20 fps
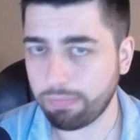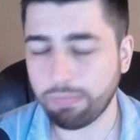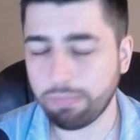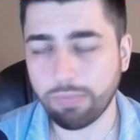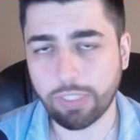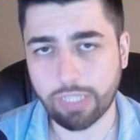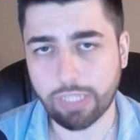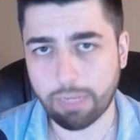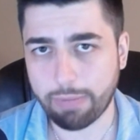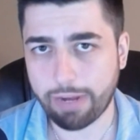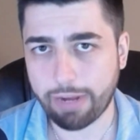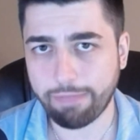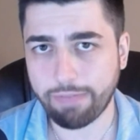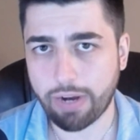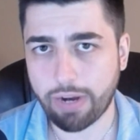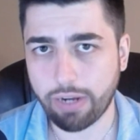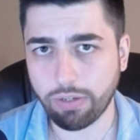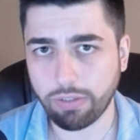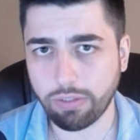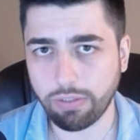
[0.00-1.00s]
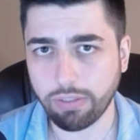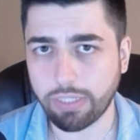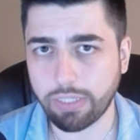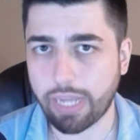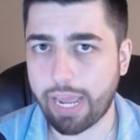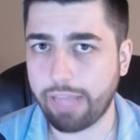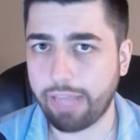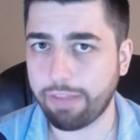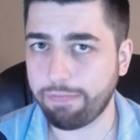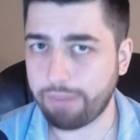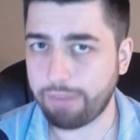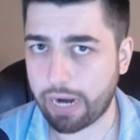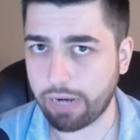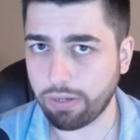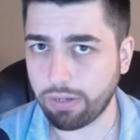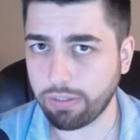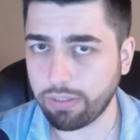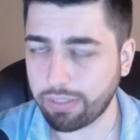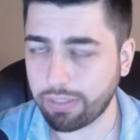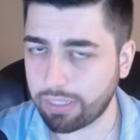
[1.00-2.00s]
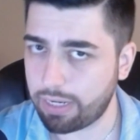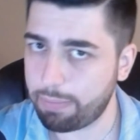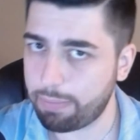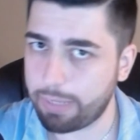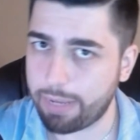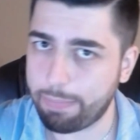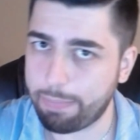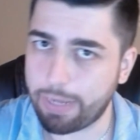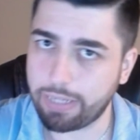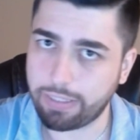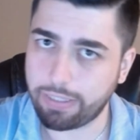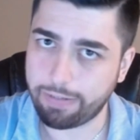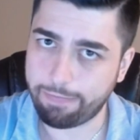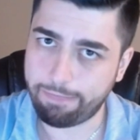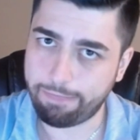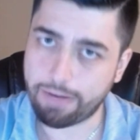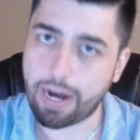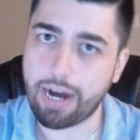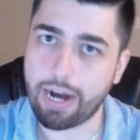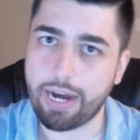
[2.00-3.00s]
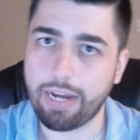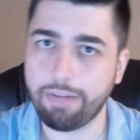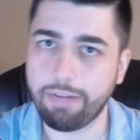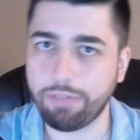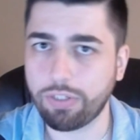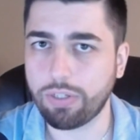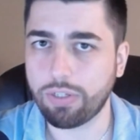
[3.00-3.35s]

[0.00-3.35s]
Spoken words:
semifinals, and the final is going to be a best of 5.